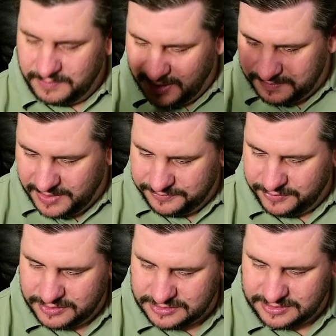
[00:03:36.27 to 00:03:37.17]
But my
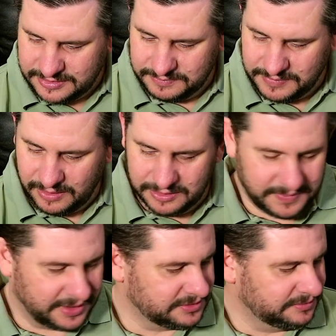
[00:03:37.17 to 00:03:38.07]
first
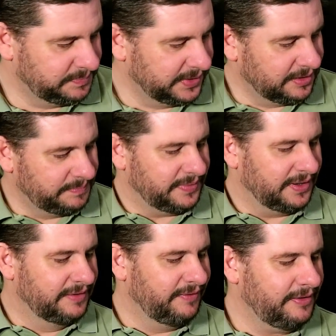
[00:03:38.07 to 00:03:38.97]
Marilyn Manson pickup
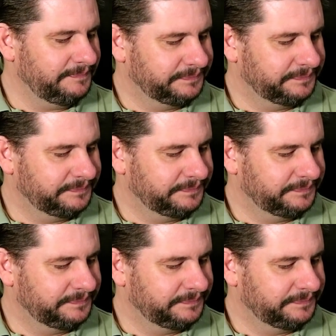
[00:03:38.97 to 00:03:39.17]
ever.